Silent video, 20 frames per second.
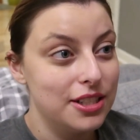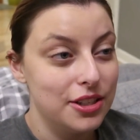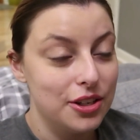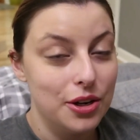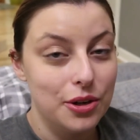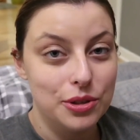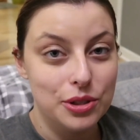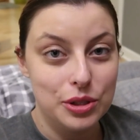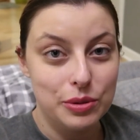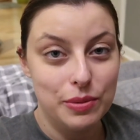to
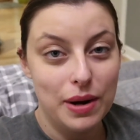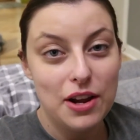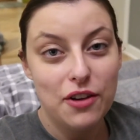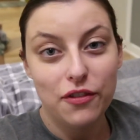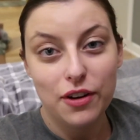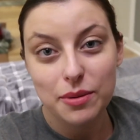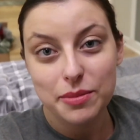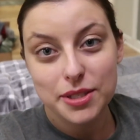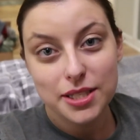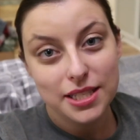go to the
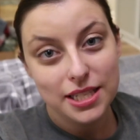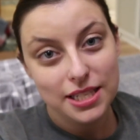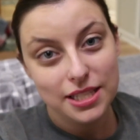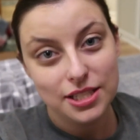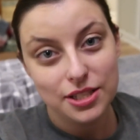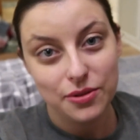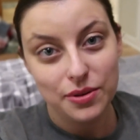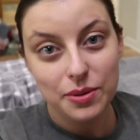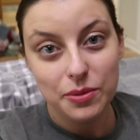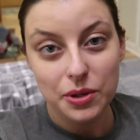right pharmacy
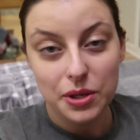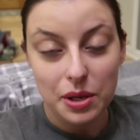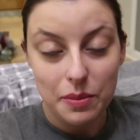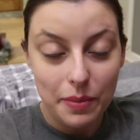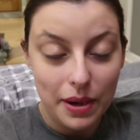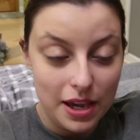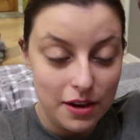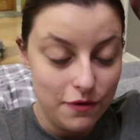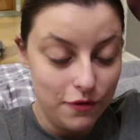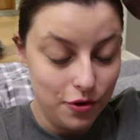so it will
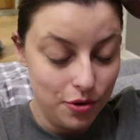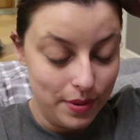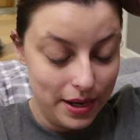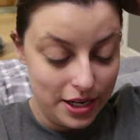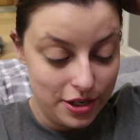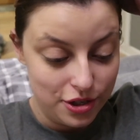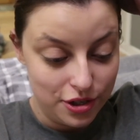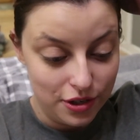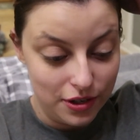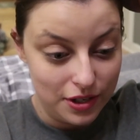get paid for
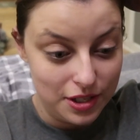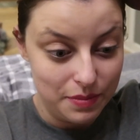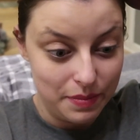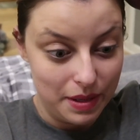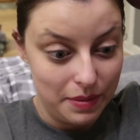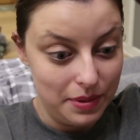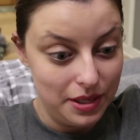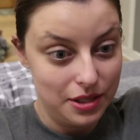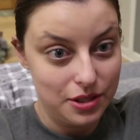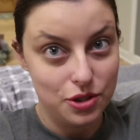by insurance,
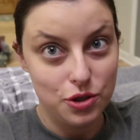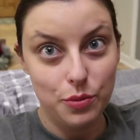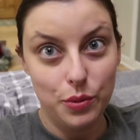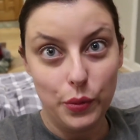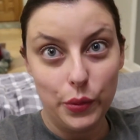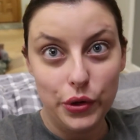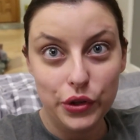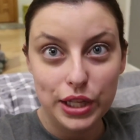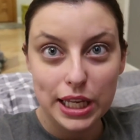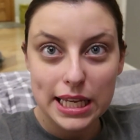but I mean, it's
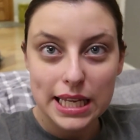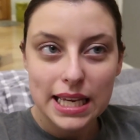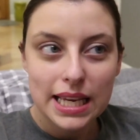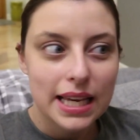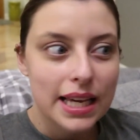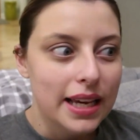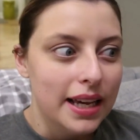super worth it